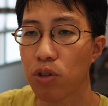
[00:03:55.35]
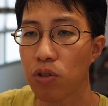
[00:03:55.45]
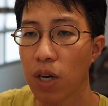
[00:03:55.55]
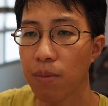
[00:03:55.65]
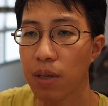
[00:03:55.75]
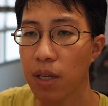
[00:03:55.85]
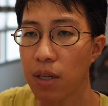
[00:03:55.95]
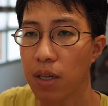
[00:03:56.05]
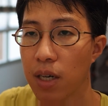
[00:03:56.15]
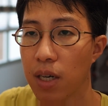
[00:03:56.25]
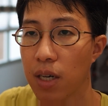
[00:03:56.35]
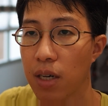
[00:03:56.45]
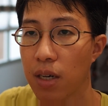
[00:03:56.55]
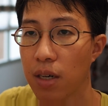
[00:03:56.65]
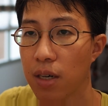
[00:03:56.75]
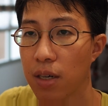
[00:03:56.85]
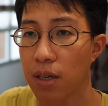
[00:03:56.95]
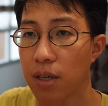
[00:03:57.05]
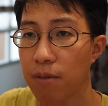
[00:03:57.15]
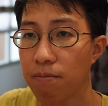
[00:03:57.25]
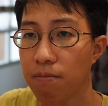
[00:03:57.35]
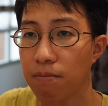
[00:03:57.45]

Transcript: show up in the